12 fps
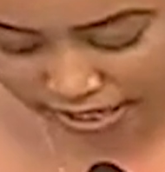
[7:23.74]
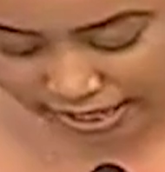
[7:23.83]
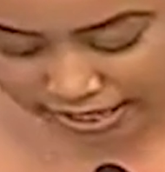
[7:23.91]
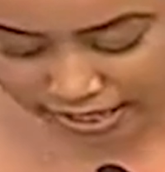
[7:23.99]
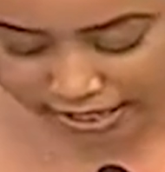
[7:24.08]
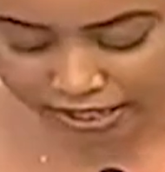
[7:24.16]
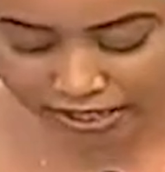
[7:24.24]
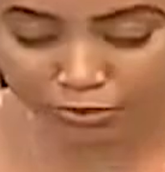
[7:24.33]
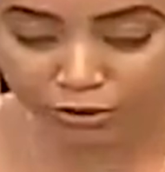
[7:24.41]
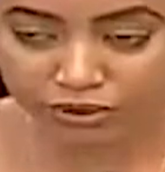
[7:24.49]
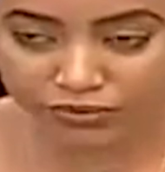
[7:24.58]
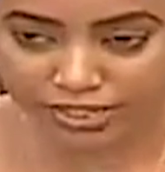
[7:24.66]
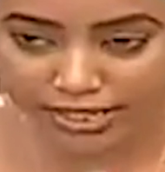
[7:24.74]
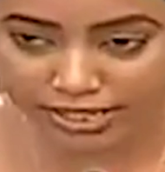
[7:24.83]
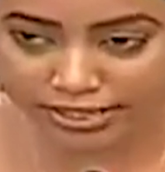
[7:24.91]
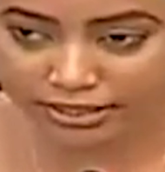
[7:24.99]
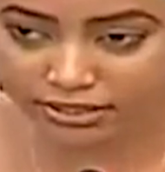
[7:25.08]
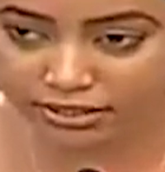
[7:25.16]
and an enemy of the
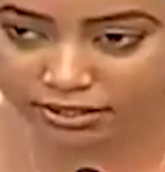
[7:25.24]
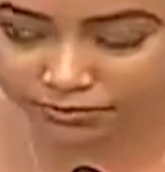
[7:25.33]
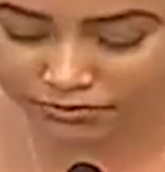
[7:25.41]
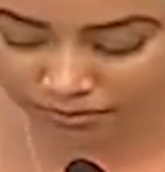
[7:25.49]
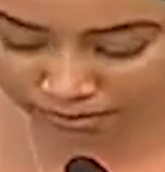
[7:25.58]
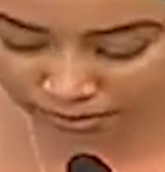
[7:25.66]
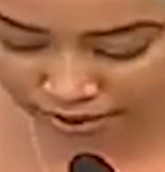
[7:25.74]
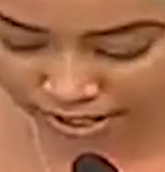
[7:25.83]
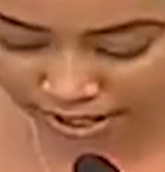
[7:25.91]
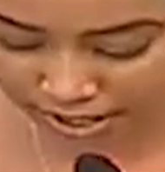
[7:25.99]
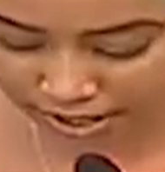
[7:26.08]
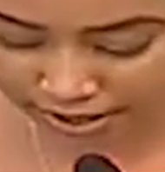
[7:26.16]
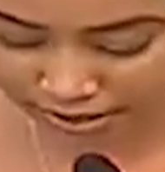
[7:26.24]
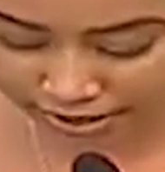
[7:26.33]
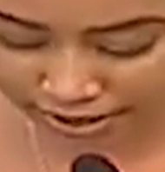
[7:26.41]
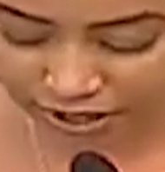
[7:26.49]
state. The